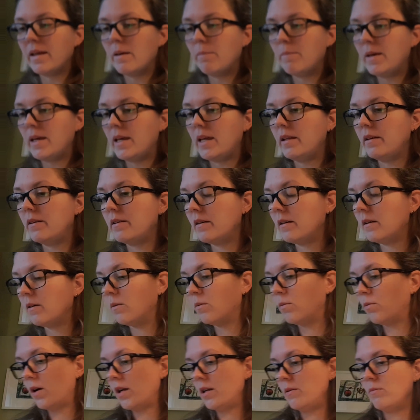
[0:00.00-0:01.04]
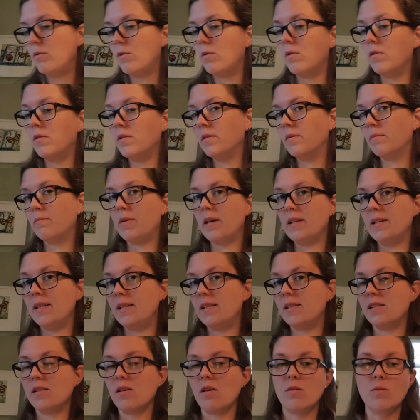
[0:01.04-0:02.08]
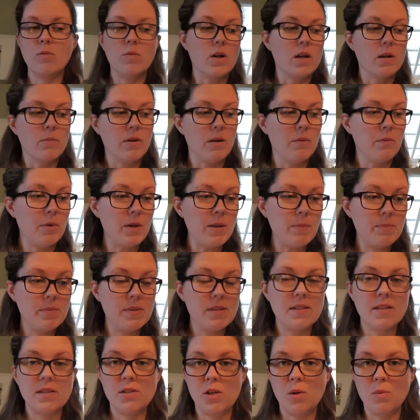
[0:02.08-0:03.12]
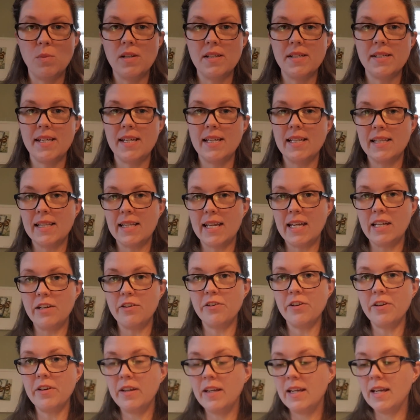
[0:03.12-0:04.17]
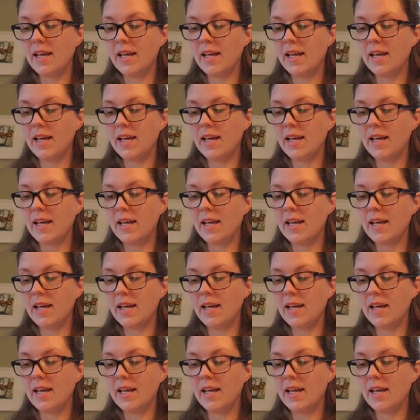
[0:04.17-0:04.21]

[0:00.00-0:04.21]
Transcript: I made one more, but it's on one of my whips. You will see it later.